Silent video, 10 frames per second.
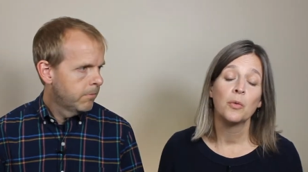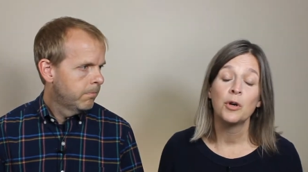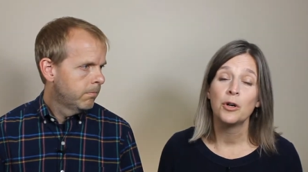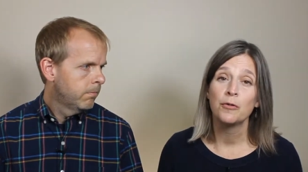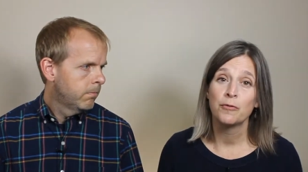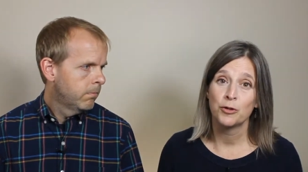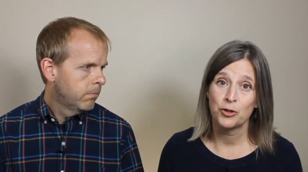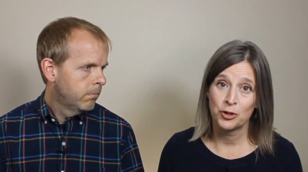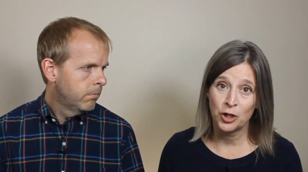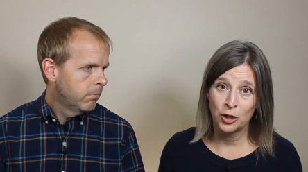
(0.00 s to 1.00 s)
Speaker 1: Well, for
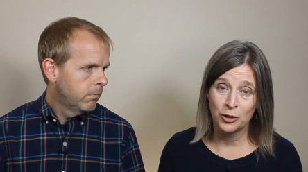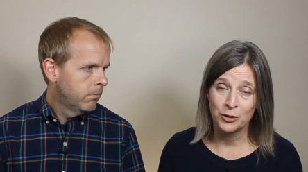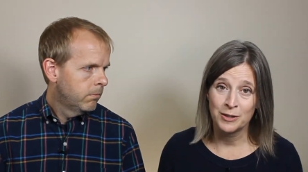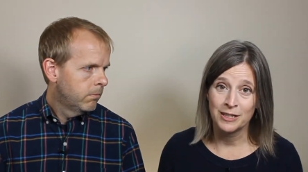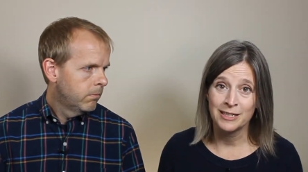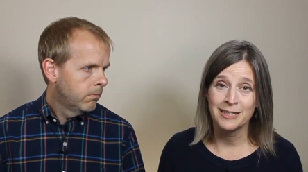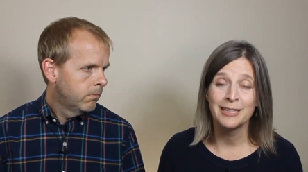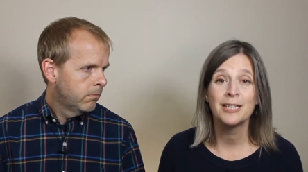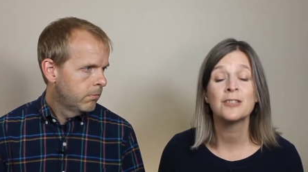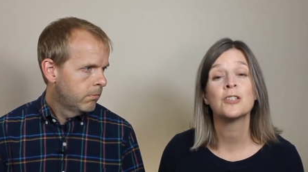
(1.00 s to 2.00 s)
starters, it's in
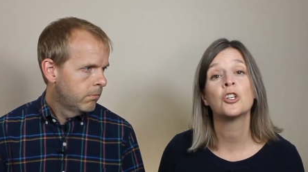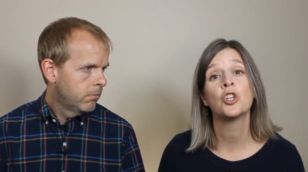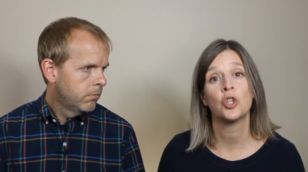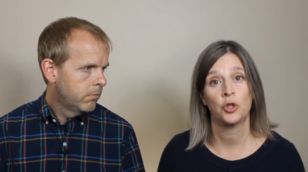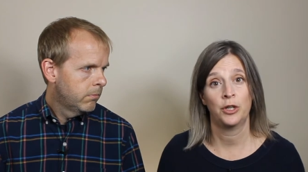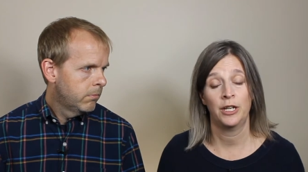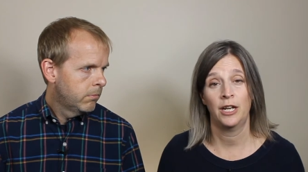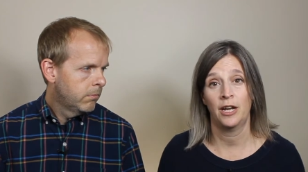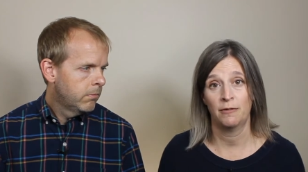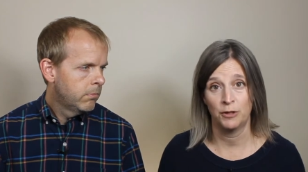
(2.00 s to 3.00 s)
the security
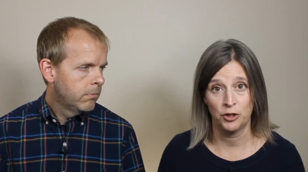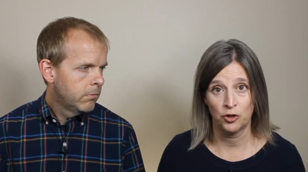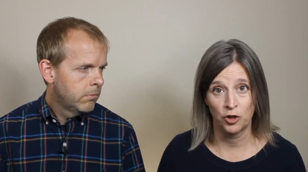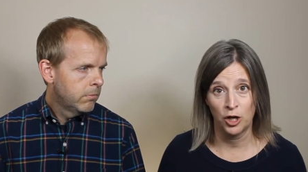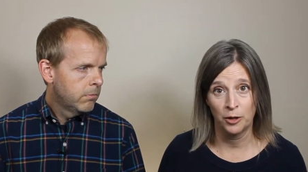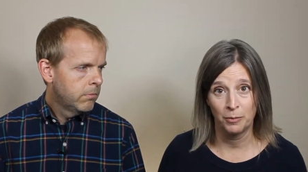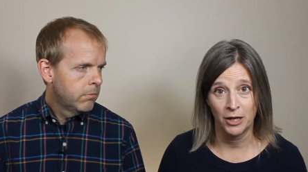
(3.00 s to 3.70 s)
of a strong